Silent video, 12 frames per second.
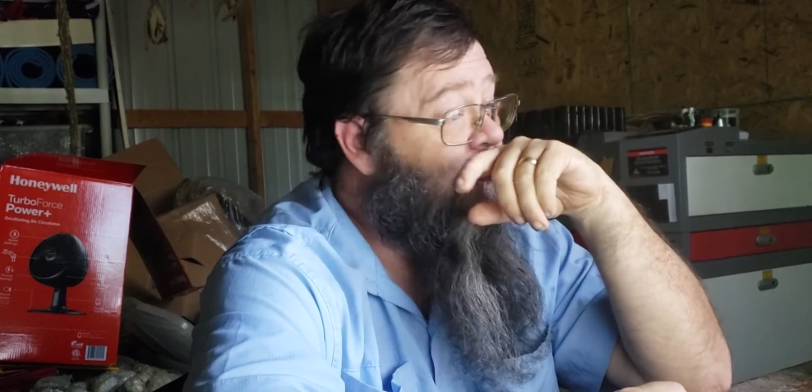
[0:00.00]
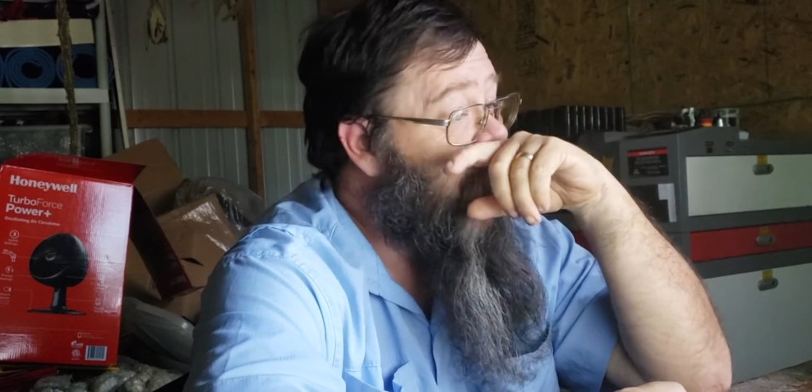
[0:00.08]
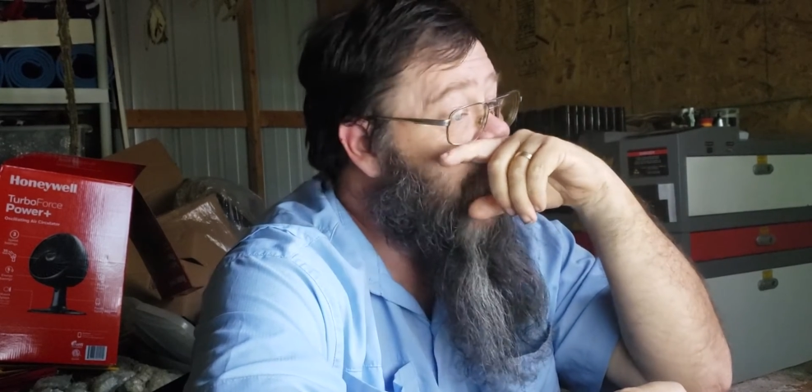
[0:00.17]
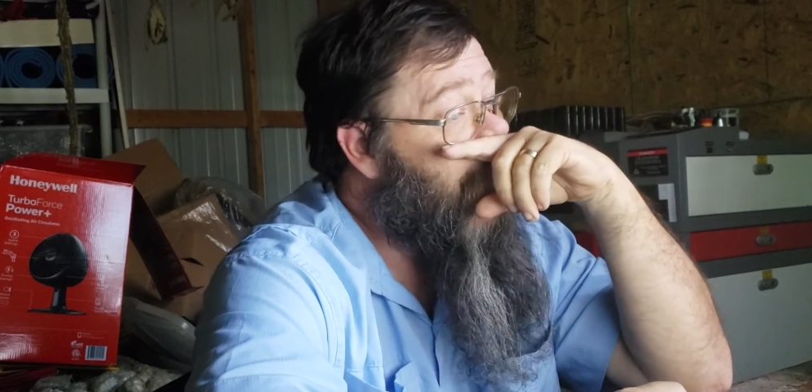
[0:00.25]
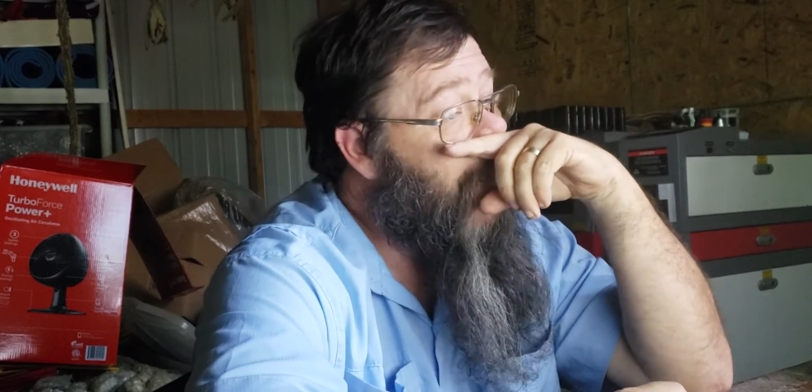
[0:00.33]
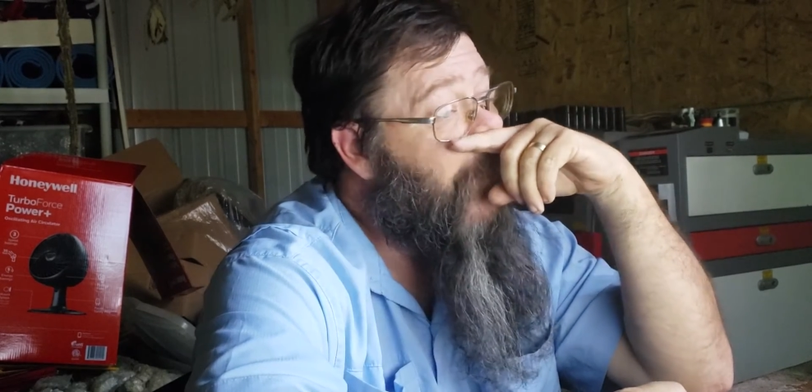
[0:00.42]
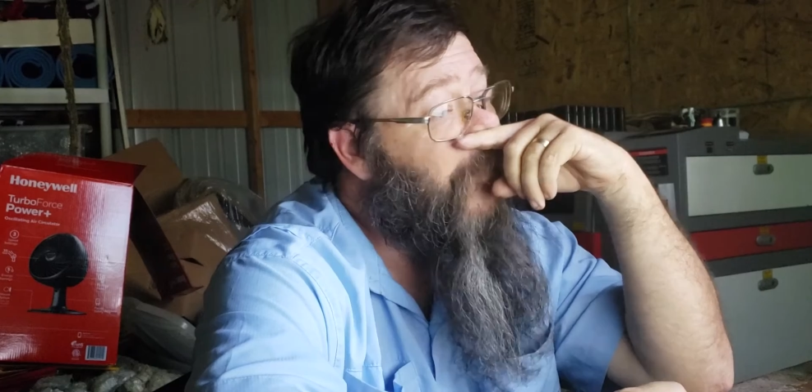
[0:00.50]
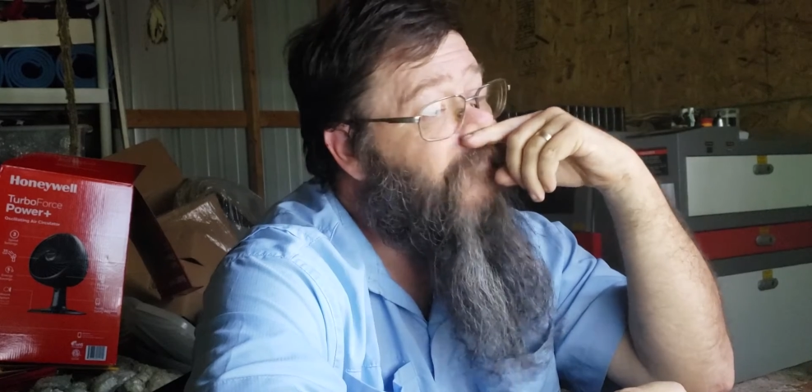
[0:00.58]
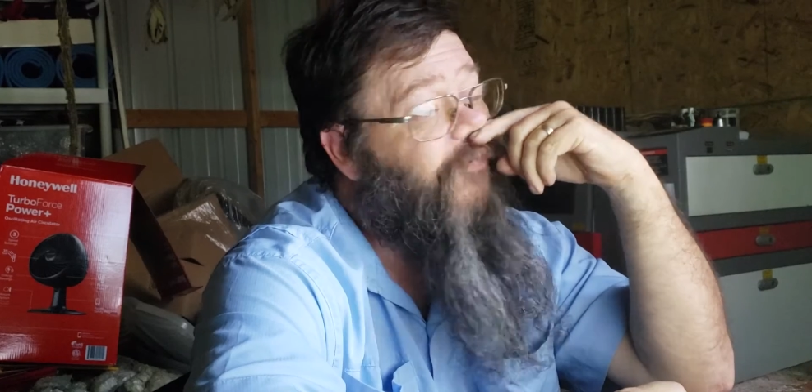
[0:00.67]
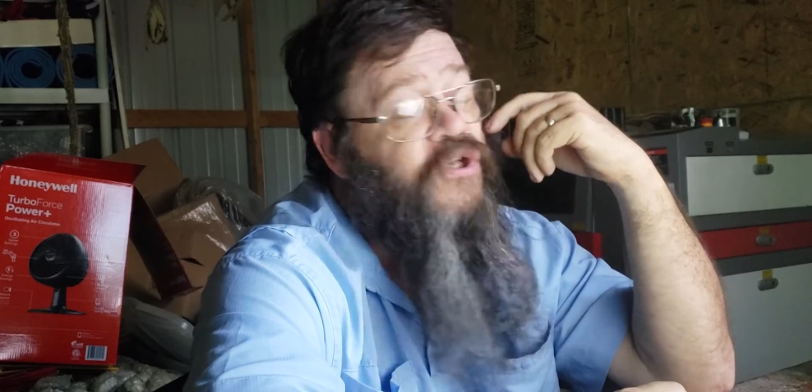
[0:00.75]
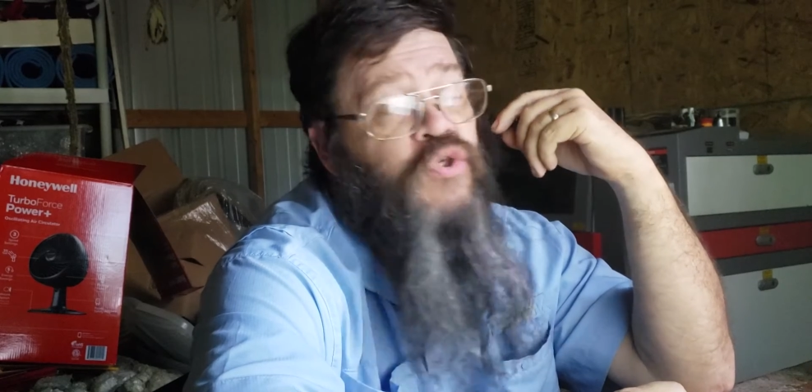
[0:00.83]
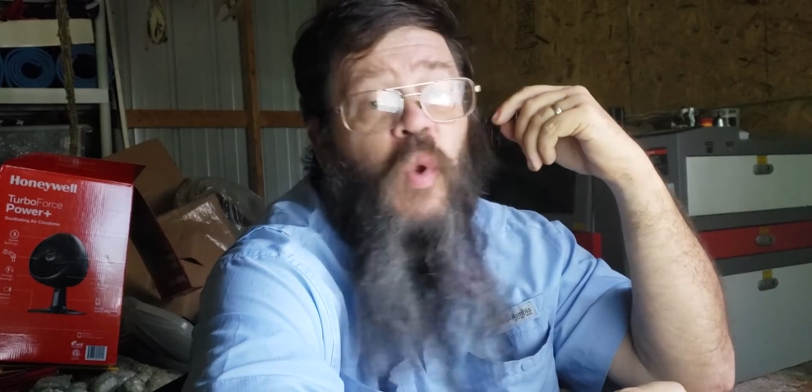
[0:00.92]
The
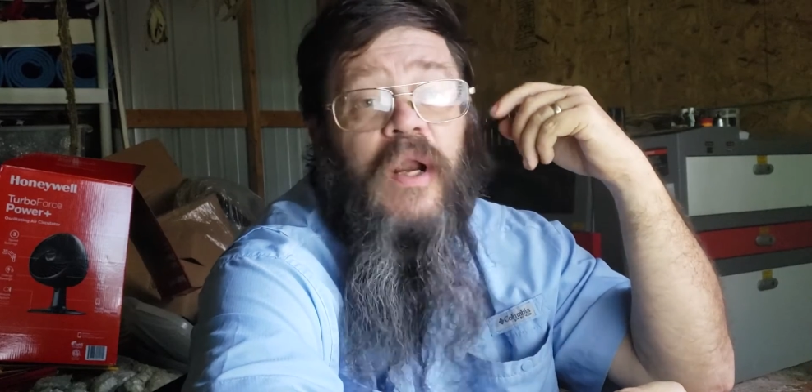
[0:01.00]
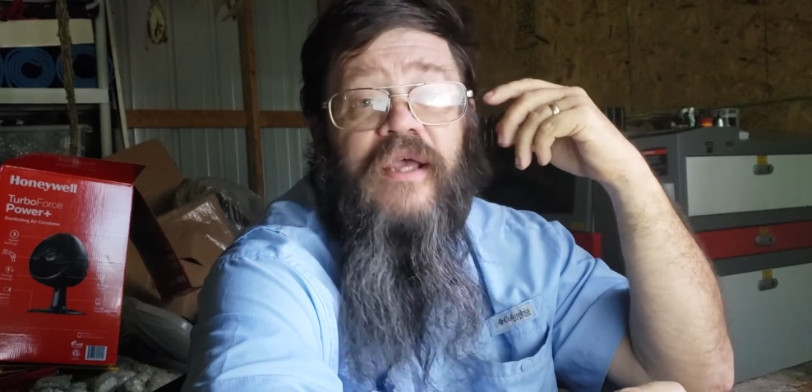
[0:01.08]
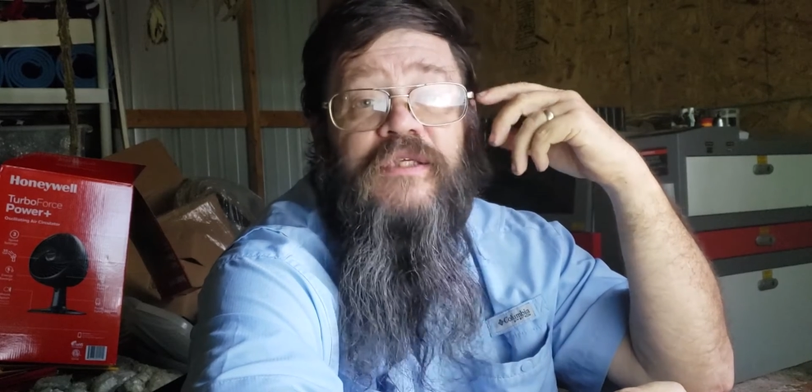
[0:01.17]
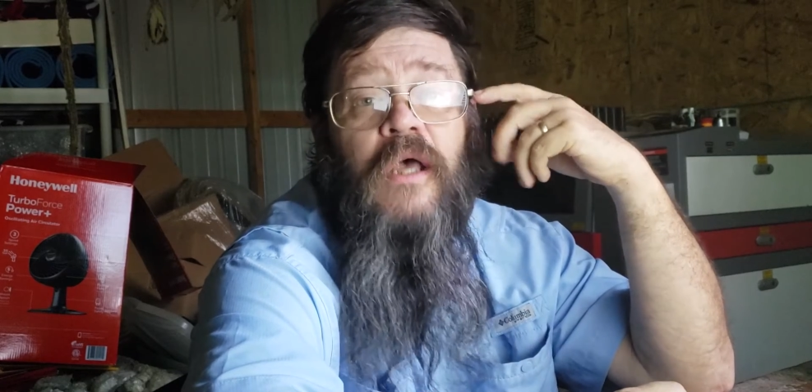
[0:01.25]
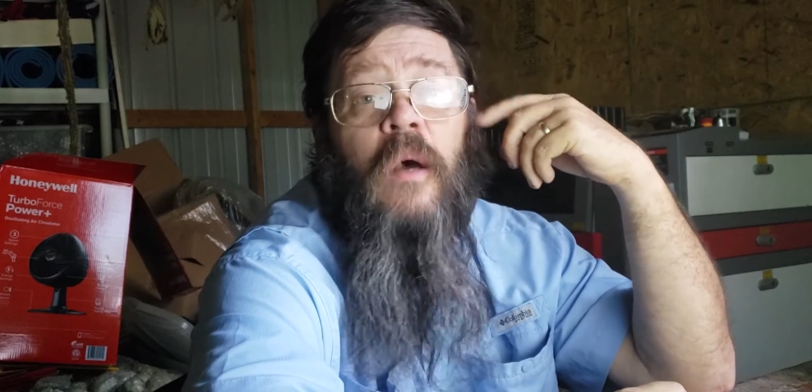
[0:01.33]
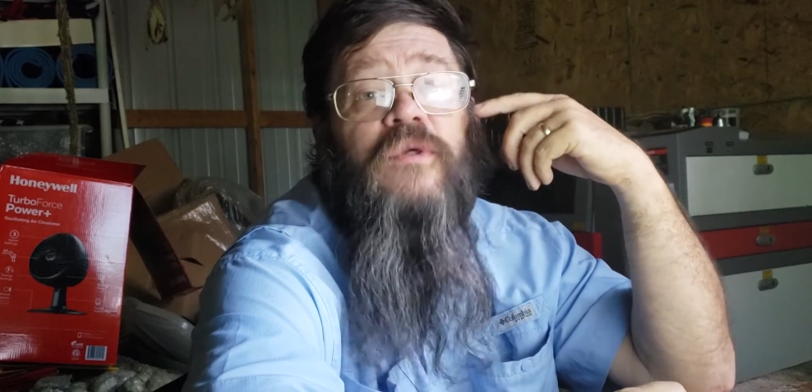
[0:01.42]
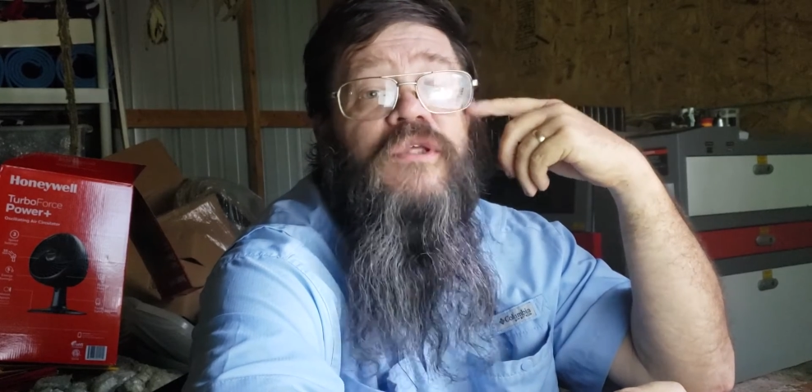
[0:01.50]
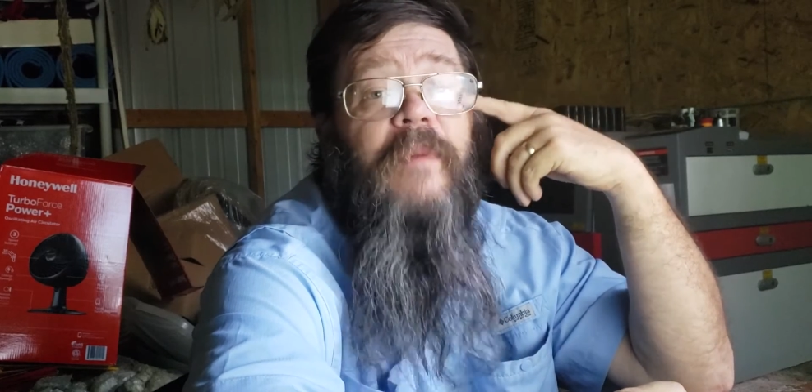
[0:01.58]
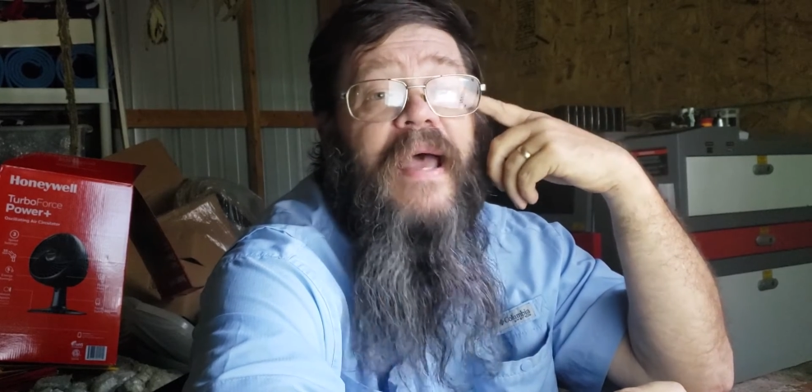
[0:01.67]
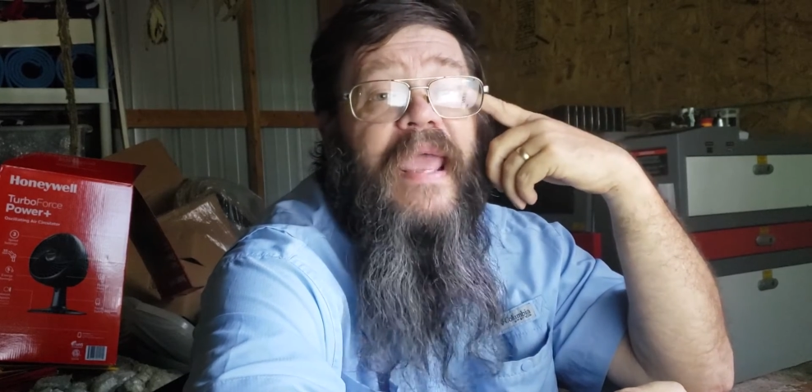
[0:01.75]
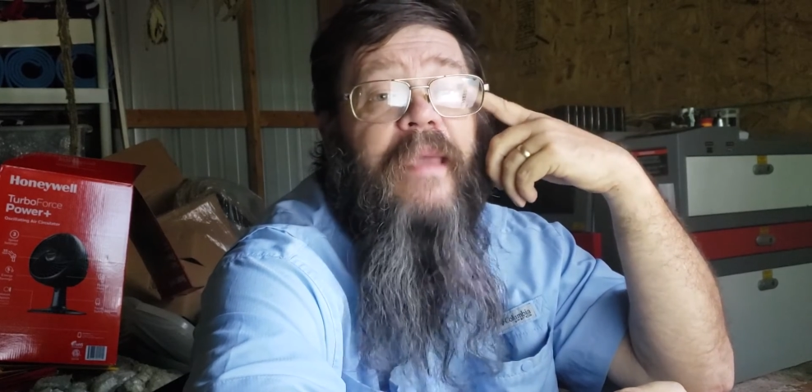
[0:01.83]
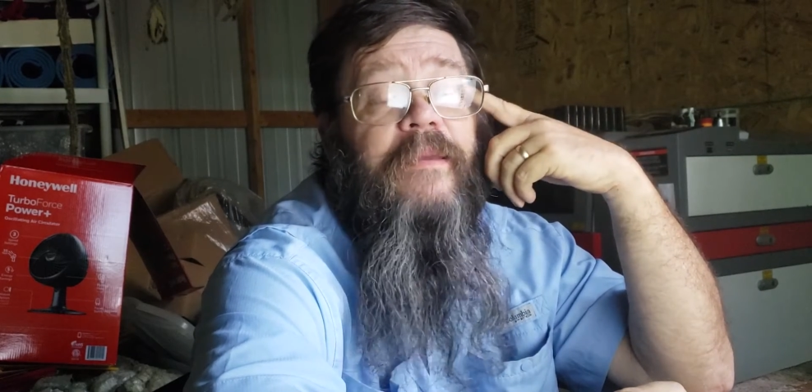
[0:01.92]
first one I saw was the
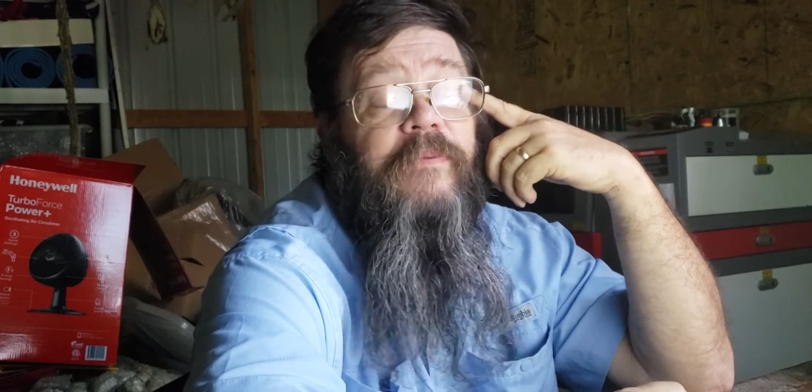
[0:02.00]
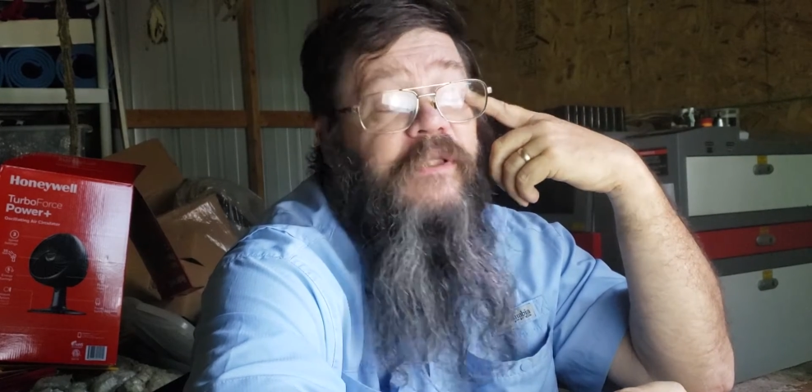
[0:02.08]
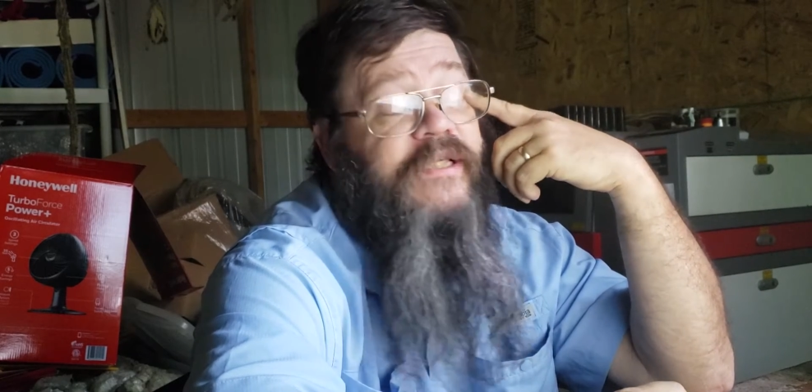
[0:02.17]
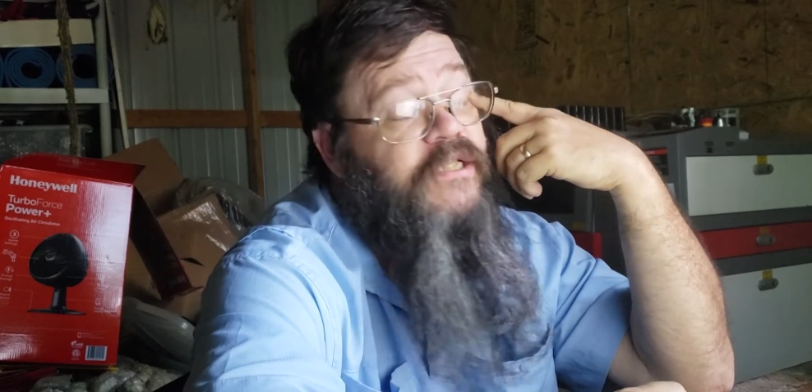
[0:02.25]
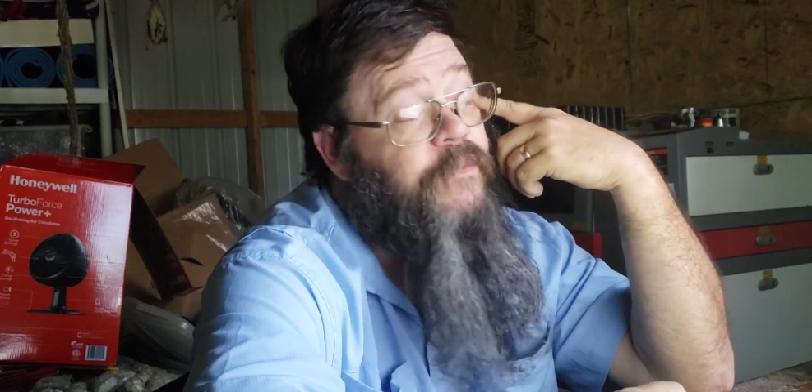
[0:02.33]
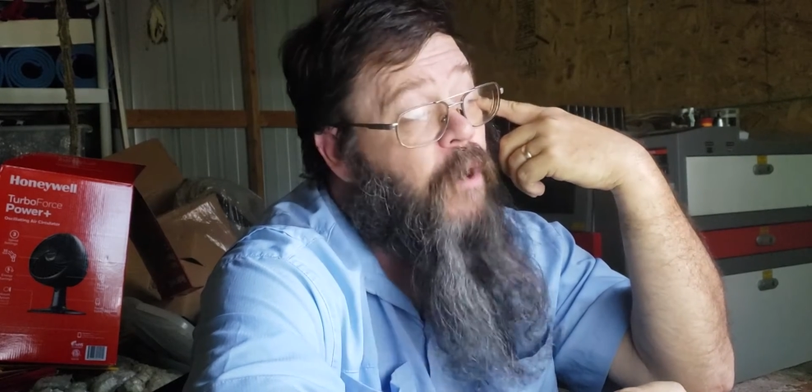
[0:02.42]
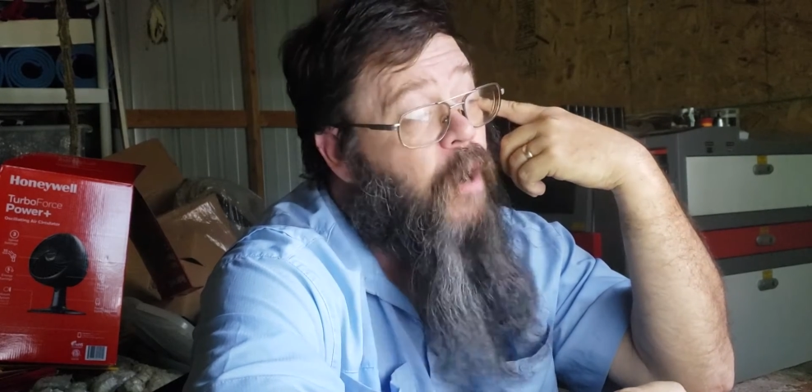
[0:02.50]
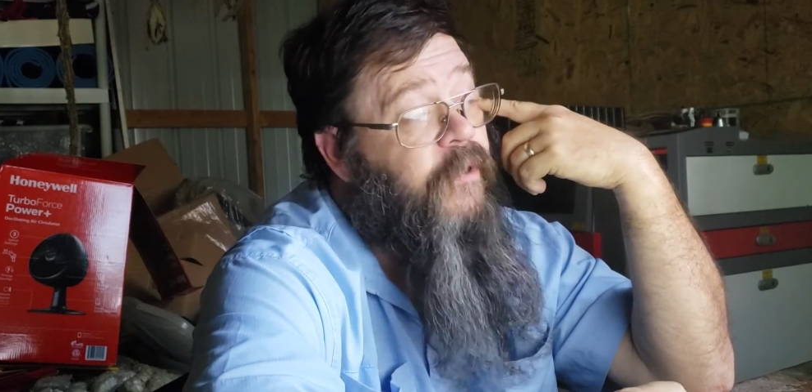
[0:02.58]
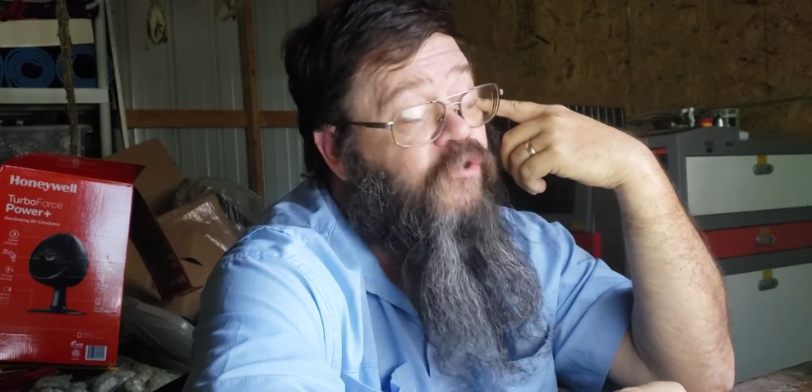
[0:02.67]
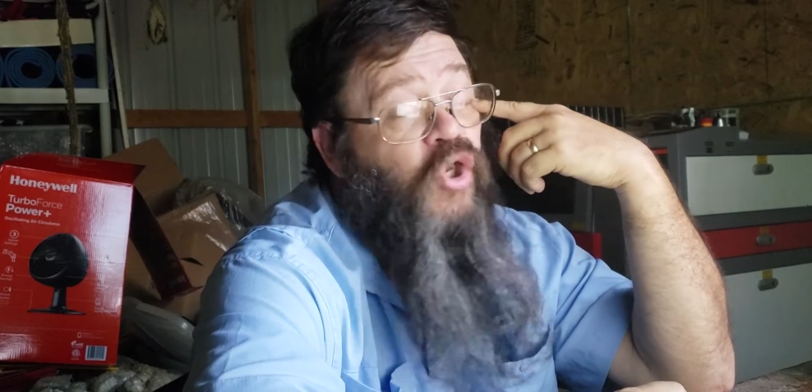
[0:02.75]
Miami Police Department.